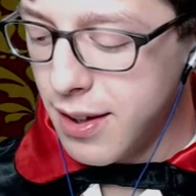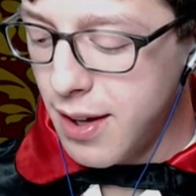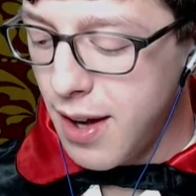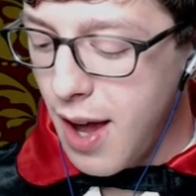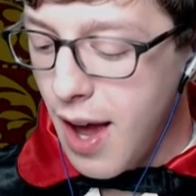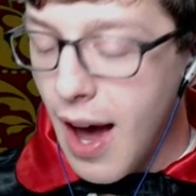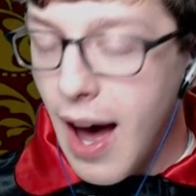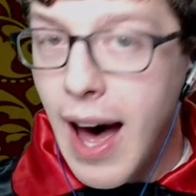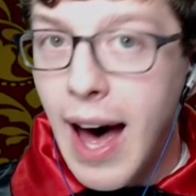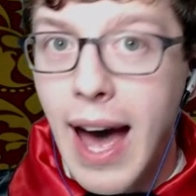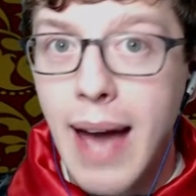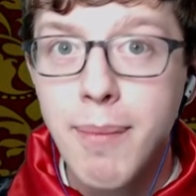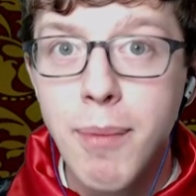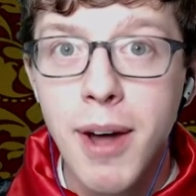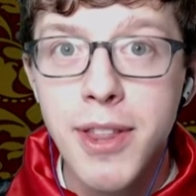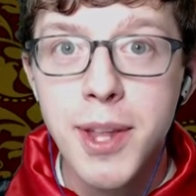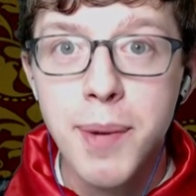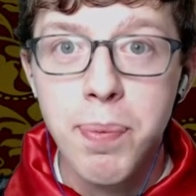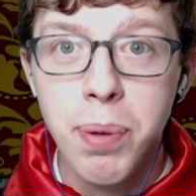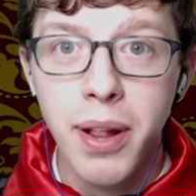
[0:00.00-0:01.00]
I'm on
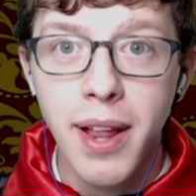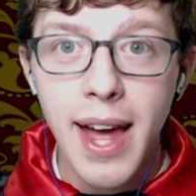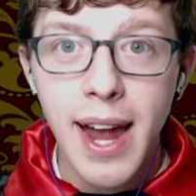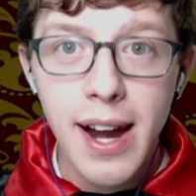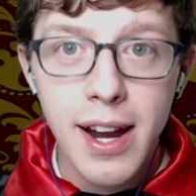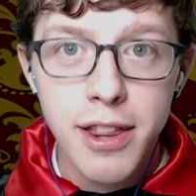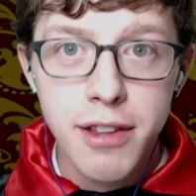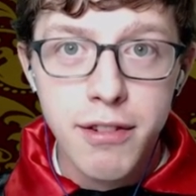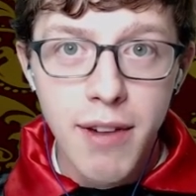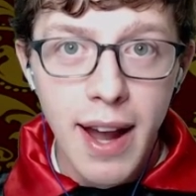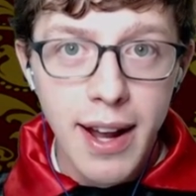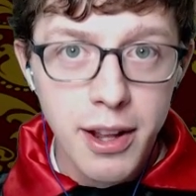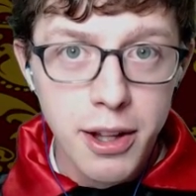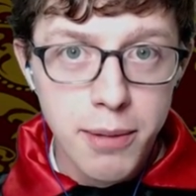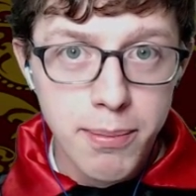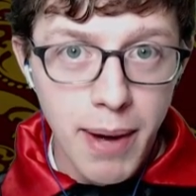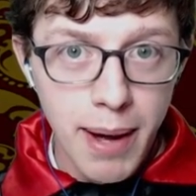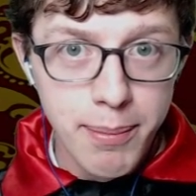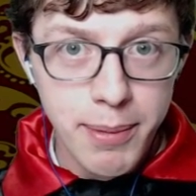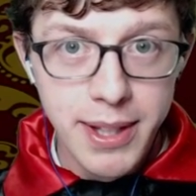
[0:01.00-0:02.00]
the planet of the regular
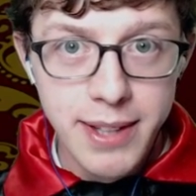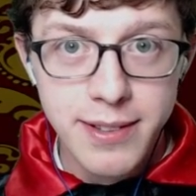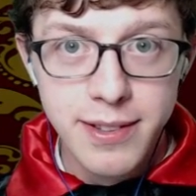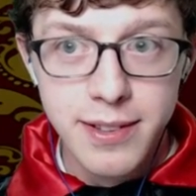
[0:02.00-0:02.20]
mummies.